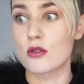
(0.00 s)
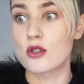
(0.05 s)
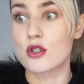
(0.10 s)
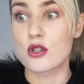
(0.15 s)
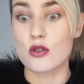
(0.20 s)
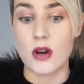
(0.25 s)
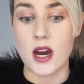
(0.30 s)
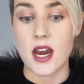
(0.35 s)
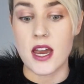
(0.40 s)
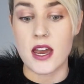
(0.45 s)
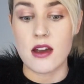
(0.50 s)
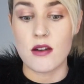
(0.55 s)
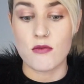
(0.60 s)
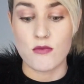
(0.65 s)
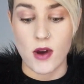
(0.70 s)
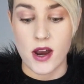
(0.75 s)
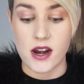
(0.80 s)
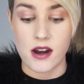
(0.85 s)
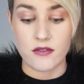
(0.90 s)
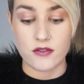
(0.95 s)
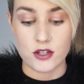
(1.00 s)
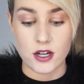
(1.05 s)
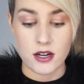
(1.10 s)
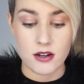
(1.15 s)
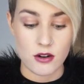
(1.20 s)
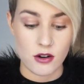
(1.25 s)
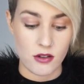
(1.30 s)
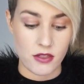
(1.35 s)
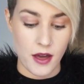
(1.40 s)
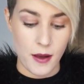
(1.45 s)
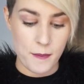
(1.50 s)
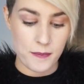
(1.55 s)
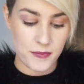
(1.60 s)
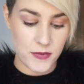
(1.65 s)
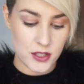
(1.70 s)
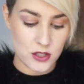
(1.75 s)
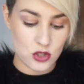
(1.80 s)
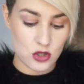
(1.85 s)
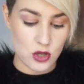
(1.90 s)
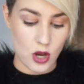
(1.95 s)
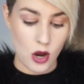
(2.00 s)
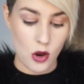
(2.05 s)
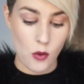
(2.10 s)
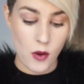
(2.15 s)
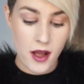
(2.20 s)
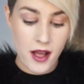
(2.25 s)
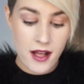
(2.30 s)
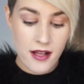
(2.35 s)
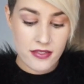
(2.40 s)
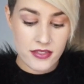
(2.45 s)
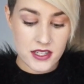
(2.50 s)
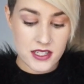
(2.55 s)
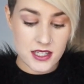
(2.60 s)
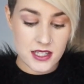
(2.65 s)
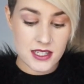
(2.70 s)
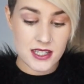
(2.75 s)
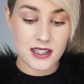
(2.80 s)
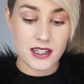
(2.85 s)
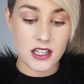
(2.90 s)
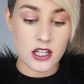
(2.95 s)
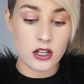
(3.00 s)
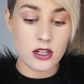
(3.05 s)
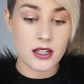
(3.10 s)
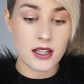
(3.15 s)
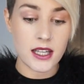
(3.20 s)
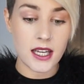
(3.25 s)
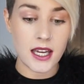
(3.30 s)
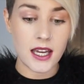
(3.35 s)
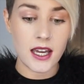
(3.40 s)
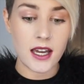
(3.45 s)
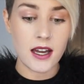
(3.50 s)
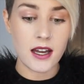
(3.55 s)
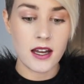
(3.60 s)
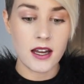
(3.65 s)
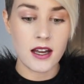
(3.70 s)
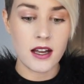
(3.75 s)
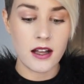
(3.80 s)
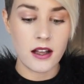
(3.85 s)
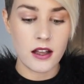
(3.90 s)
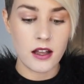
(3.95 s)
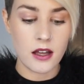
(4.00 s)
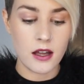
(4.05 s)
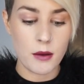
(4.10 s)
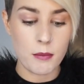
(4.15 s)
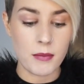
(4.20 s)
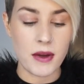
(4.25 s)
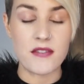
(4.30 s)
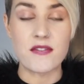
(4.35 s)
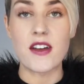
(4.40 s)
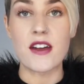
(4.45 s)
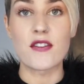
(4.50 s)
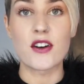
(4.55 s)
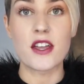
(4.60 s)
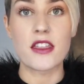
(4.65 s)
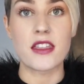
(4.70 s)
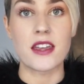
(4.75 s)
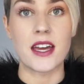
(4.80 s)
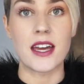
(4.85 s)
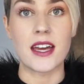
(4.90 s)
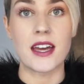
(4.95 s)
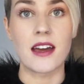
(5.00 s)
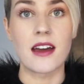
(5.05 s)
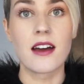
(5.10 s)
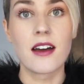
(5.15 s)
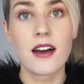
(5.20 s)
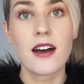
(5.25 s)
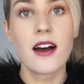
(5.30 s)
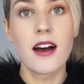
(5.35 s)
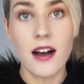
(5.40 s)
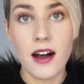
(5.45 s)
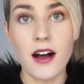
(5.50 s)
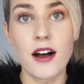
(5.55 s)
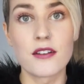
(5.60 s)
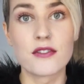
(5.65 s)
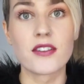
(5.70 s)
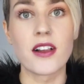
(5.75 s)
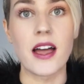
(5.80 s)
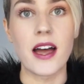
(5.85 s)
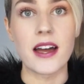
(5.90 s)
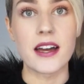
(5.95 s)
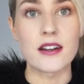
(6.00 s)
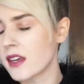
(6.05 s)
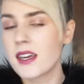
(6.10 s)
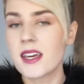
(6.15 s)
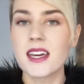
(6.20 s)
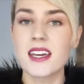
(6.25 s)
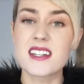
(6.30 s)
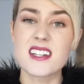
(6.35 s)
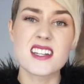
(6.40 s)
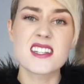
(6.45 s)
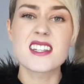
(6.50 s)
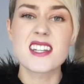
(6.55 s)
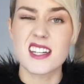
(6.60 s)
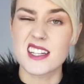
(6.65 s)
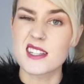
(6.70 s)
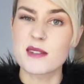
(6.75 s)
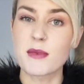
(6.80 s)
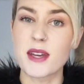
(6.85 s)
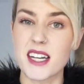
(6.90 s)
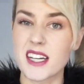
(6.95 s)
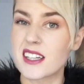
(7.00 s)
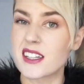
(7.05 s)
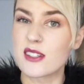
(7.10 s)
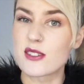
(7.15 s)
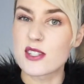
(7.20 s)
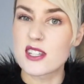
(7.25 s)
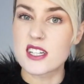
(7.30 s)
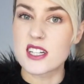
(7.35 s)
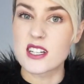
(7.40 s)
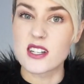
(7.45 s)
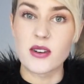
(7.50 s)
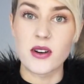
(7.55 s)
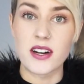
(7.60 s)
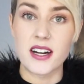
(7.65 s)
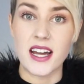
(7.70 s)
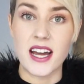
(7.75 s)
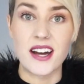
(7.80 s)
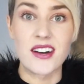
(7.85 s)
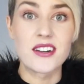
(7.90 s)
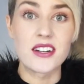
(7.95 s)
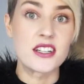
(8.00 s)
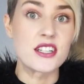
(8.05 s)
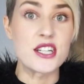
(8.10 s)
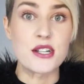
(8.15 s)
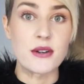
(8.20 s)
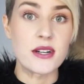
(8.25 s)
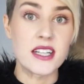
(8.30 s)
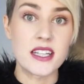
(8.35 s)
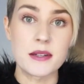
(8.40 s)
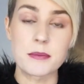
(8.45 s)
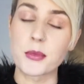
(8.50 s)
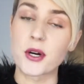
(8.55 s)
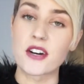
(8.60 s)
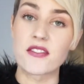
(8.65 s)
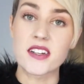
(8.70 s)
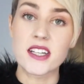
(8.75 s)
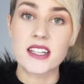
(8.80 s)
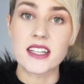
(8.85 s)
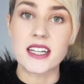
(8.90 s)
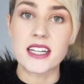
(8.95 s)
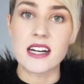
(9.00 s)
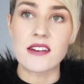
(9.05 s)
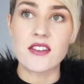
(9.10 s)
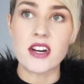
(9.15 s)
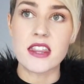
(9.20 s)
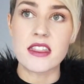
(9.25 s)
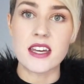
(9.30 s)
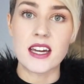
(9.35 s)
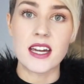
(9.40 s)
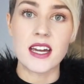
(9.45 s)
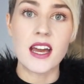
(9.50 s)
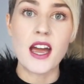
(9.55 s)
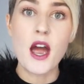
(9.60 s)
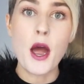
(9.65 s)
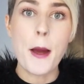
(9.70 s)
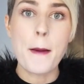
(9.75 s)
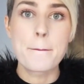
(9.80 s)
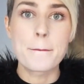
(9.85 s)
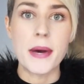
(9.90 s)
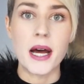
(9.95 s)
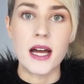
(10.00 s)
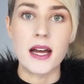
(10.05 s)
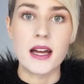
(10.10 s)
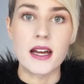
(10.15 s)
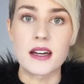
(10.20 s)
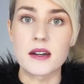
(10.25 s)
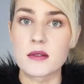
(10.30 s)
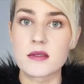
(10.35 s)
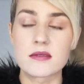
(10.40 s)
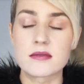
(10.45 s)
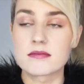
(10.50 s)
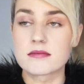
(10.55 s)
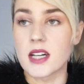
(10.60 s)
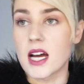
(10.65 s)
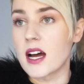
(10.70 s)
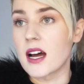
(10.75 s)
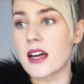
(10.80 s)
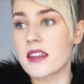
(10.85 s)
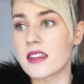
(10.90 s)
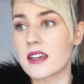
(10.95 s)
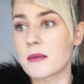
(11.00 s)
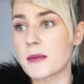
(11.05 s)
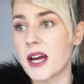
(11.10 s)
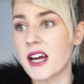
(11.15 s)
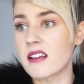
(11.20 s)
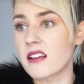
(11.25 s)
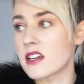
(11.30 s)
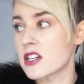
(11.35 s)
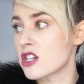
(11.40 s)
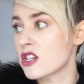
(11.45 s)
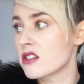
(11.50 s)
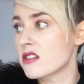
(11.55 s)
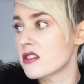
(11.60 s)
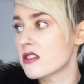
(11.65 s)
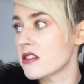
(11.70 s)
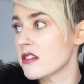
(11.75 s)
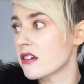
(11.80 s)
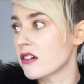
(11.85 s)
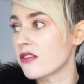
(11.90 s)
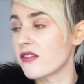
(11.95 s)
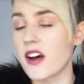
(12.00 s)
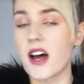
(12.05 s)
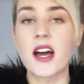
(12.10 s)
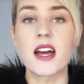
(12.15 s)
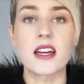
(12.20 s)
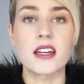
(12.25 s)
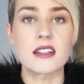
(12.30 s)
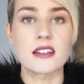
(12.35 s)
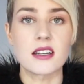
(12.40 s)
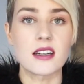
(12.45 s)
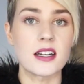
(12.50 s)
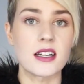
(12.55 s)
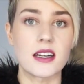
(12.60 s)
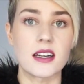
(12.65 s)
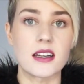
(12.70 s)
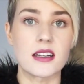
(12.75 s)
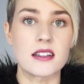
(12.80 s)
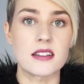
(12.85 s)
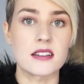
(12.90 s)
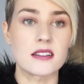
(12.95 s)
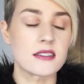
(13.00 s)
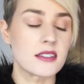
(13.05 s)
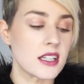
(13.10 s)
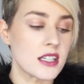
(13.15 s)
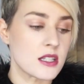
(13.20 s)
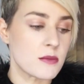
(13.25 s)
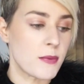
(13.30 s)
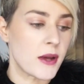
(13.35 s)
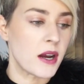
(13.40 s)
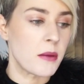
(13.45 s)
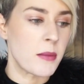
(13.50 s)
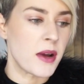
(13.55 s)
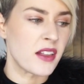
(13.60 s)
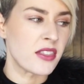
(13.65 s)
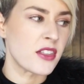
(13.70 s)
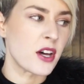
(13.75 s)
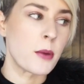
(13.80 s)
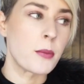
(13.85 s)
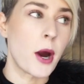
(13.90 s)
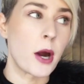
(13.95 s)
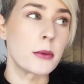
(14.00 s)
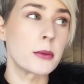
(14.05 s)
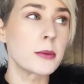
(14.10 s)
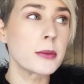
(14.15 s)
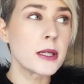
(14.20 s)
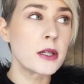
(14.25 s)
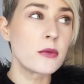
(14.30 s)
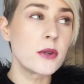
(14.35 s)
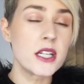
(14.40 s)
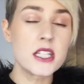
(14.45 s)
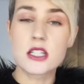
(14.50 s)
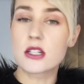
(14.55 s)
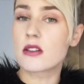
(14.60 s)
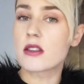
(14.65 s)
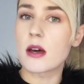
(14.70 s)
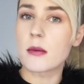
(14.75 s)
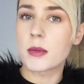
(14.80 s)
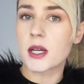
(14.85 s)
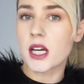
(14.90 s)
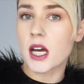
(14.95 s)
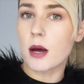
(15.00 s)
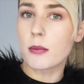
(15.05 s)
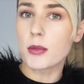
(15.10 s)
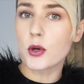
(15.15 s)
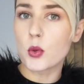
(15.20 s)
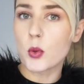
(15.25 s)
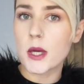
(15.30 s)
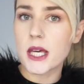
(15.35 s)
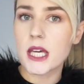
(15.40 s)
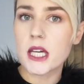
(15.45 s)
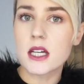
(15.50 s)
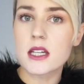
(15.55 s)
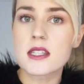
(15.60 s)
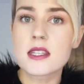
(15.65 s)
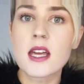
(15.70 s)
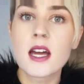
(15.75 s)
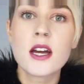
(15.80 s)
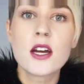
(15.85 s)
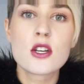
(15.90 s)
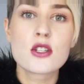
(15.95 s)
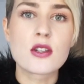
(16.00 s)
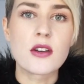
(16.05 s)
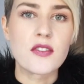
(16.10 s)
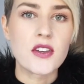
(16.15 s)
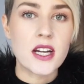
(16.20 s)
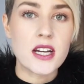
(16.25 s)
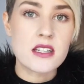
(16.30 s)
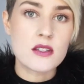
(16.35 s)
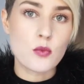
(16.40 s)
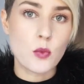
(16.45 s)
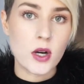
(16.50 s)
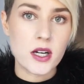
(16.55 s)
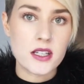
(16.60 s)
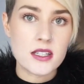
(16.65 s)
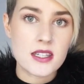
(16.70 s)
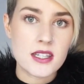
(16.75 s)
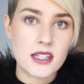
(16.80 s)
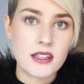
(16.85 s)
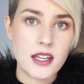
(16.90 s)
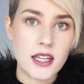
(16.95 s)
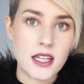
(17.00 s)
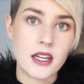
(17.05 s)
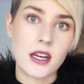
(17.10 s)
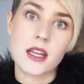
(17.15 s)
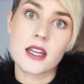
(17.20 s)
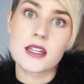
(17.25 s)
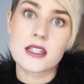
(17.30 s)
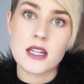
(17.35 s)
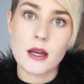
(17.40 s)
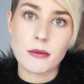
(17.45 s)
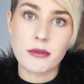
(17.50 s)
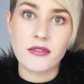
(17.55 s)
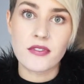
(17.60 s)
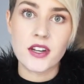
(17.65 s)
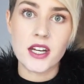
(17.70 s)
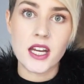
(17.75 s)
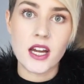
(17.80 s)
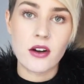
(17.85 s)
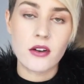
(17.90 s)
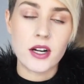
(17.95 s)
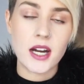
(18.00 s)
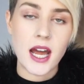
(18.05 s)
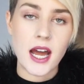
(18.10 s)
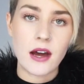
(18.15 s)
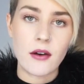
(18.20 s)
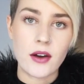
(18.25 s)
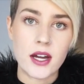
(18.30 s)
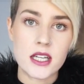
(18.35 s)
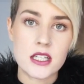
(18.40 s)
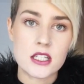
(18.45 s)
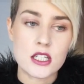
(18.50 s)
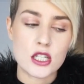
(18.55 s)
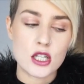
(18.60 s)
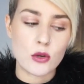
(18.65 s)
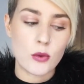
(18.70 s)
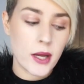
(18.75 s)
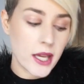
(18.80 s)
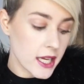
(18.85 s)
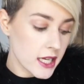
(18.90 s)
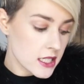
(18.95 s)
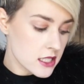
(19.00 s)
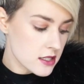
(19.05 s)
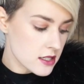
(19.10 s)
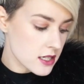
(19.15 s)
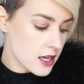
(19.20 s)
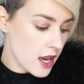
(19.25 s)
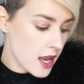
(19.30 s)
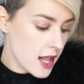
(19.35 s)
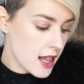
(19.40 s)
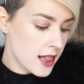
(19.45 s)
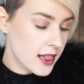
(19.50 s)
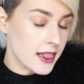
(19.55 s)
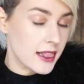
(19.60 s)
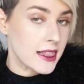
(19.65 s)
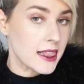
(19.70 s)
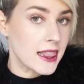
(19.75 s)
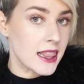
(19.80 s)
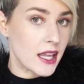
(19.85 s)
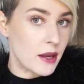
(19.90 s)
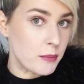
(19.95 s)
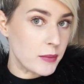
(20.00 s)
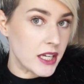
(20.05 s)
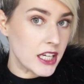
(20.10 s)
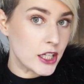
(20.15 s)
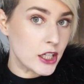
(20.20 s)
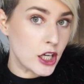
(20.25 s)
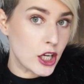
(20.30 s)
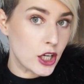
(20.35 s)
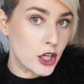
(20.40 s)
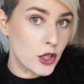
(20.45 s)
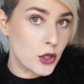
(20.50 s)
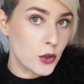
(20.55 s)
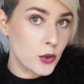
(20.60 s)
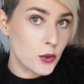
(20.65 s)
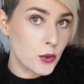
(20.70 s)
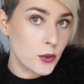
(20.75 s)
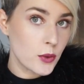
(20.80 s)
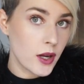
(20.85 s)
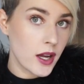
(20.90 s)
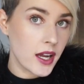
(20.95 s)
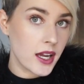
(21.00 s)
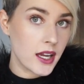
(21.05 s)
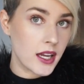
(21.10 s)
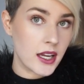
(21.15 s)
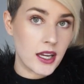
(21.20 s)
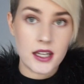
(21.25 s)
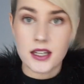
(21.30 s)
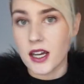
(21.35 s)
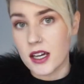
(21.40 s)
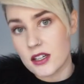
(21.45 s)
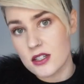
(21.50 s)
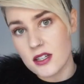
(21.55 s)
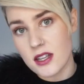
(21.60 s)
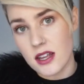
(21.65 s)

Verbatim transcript: go straight right after I curl them. So this is literally my favorite thing of life. It does take some getting used to on how to do it perfectly and everything, but I think my eyelashes look fine, and it's been a month. I'll probably redo them in a couple weeks. So if you guys wanna see like an in-depth video on how I do it, let me know and I can